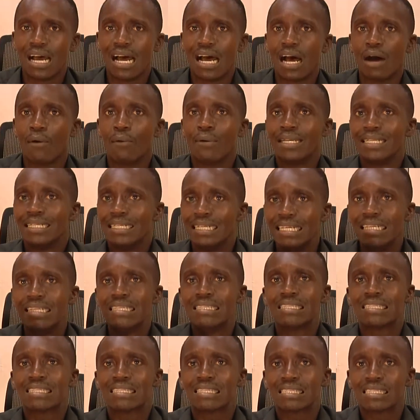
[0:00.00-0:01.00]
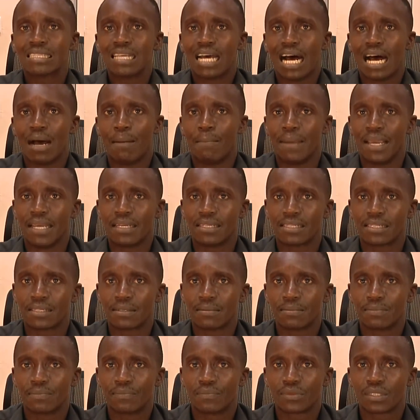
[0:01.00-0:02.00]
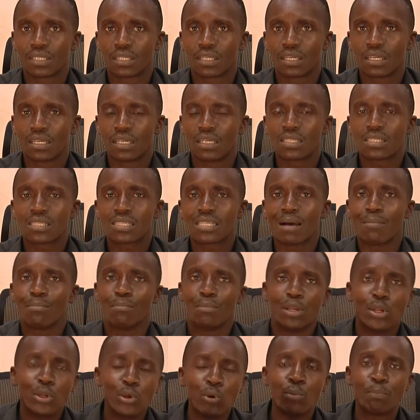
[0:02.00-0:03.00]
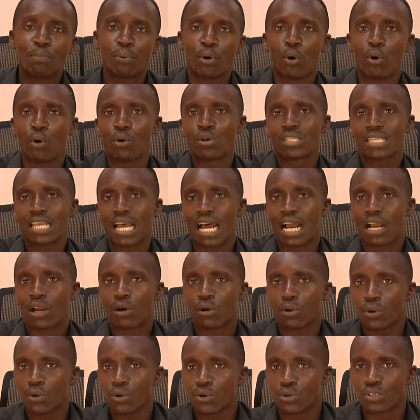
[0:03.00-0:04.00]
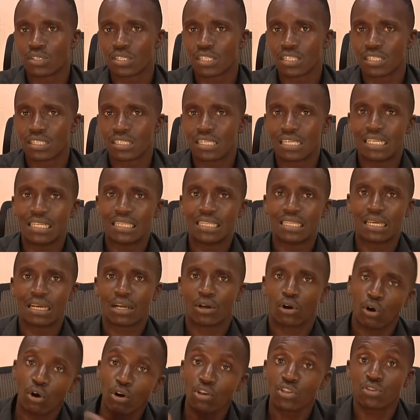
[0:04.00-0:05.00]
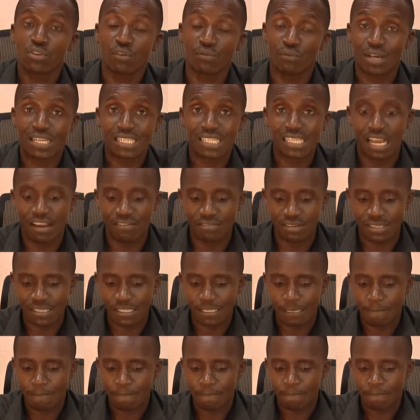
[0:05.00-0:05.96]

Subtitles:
our needs are met. Some loopholes are closed in the course of our service.